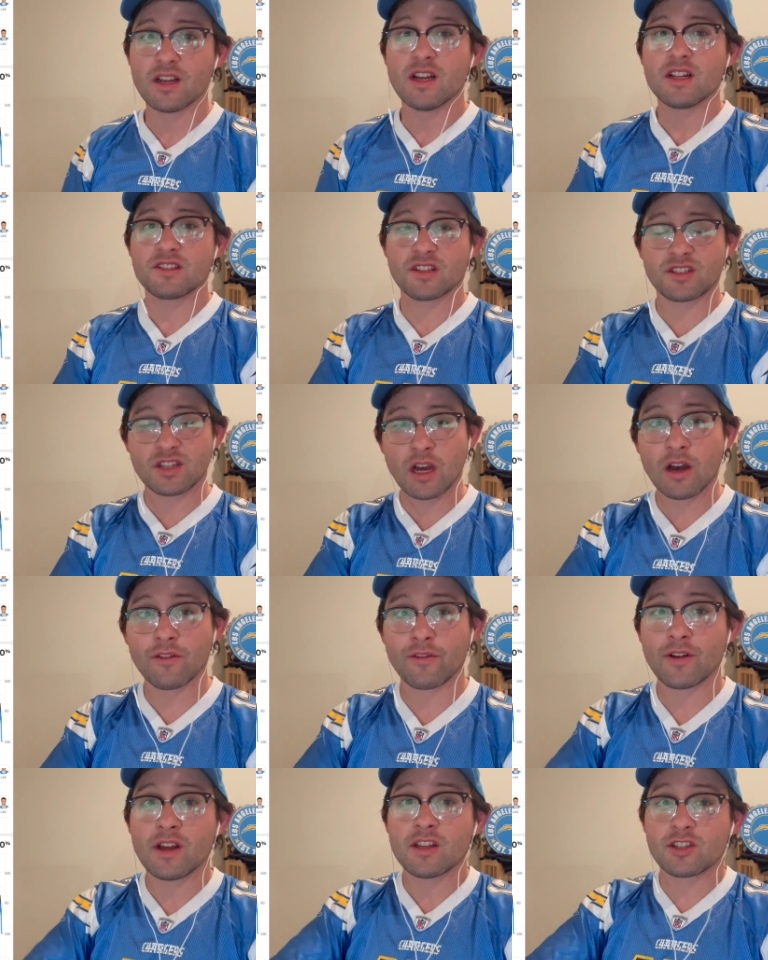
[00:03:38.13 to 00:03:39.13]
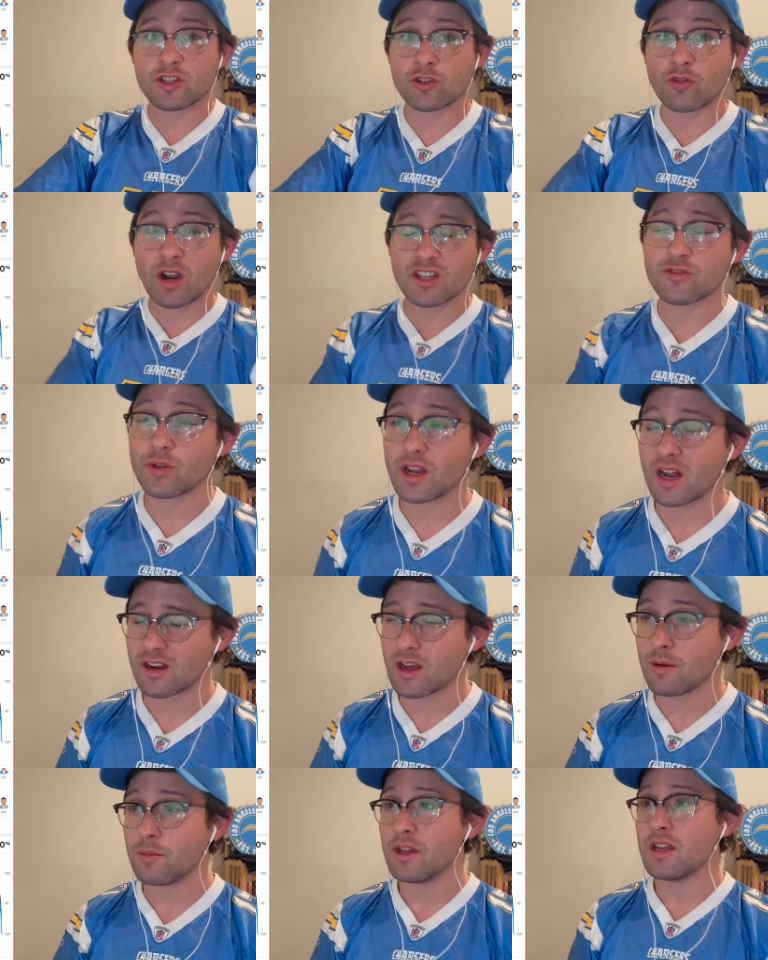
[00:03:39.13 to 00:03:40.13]
It's a tough stretch we got
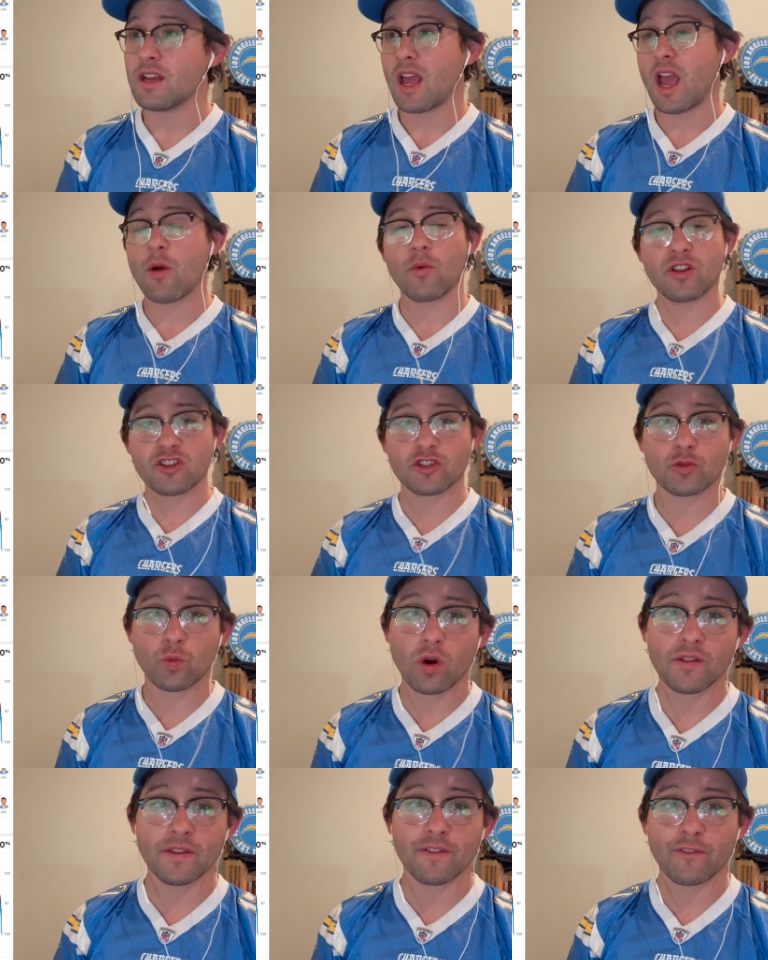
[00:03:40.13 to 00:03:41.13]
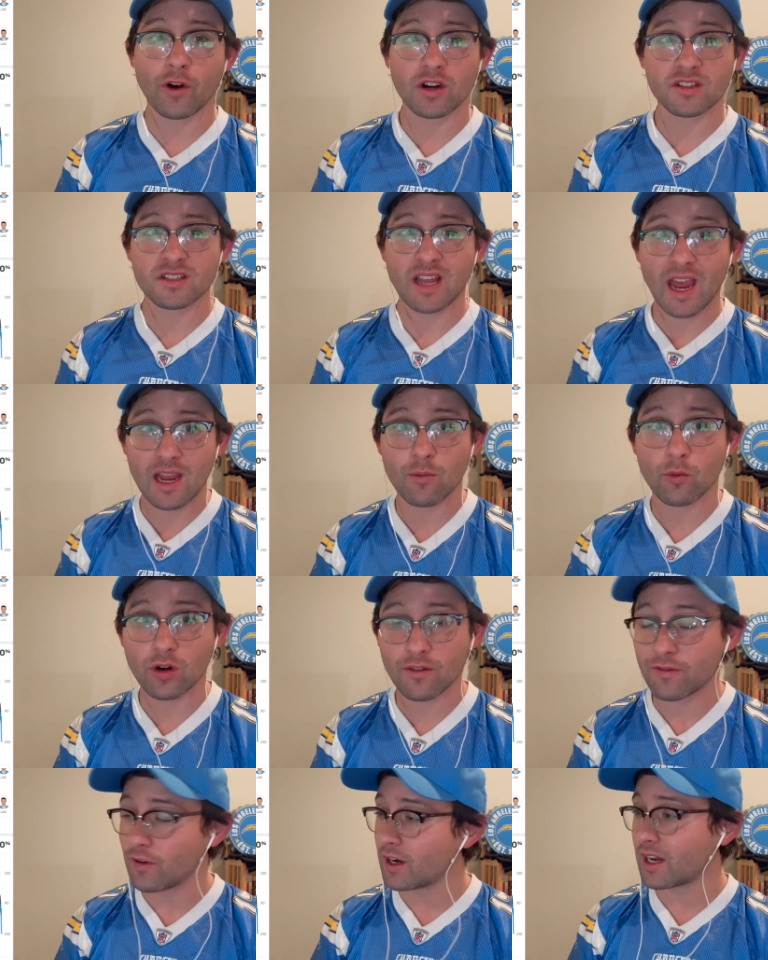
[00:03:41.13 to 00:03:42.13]
up, and we just won the first game. We're
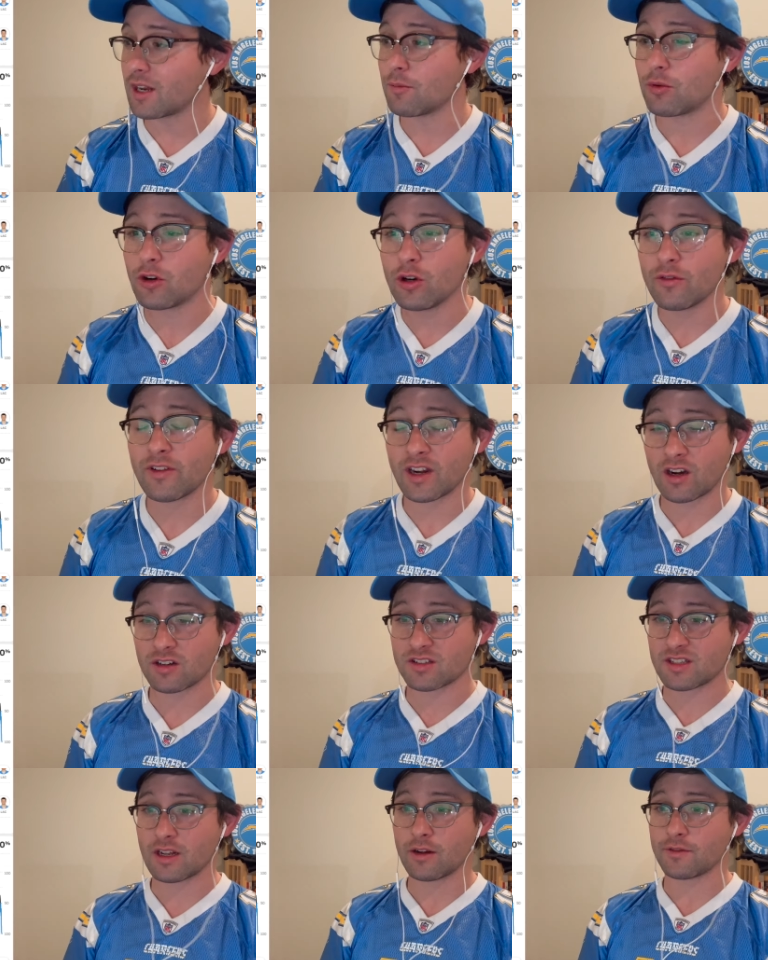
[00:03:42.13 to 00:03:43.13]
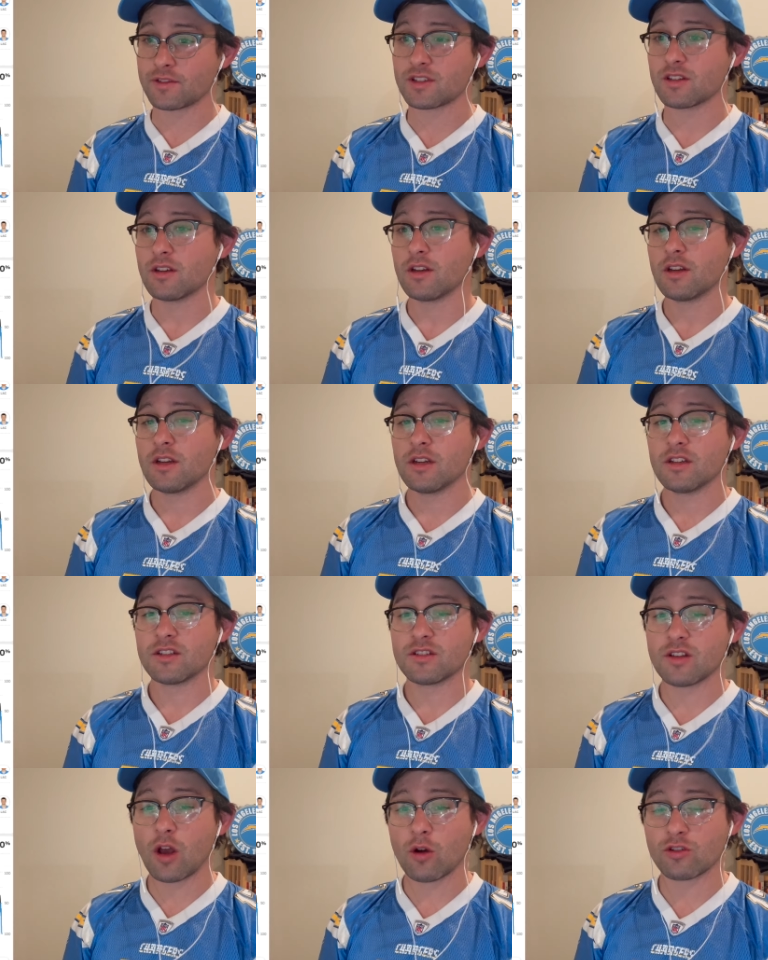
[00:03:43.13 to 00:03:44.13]
freaking proving ourselves.
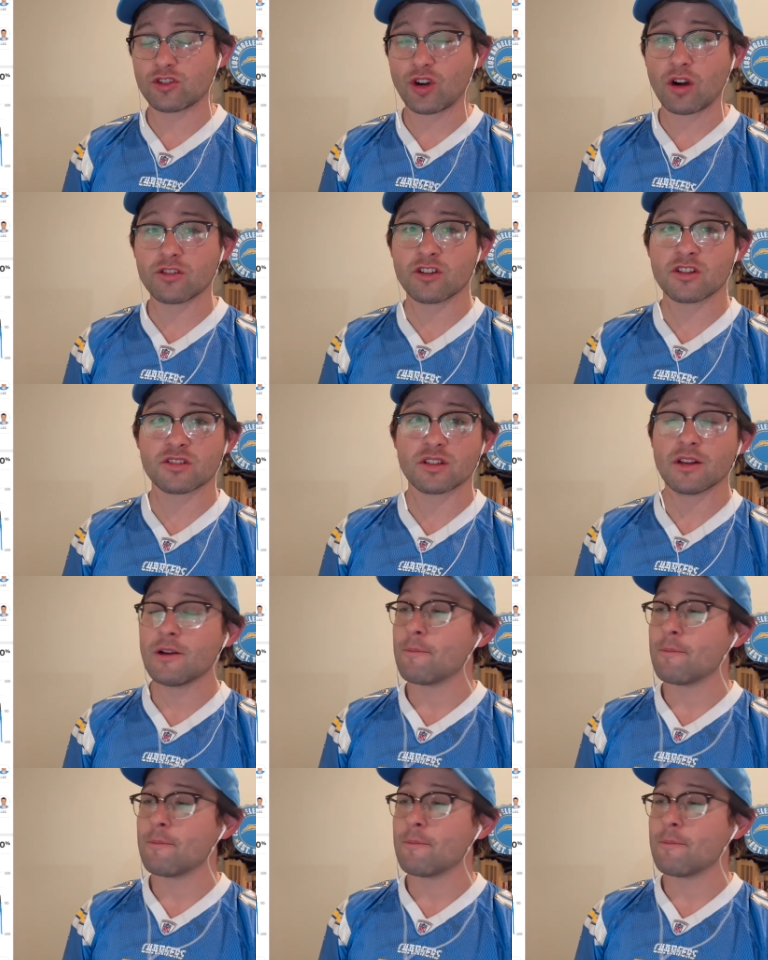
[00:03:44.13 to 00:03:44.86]
So, Chargers,